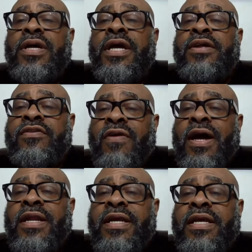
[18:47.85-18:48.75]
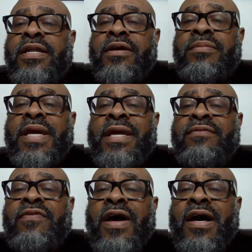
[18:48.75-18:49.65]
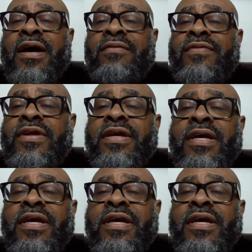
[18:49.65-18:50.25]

and trying to get him involved.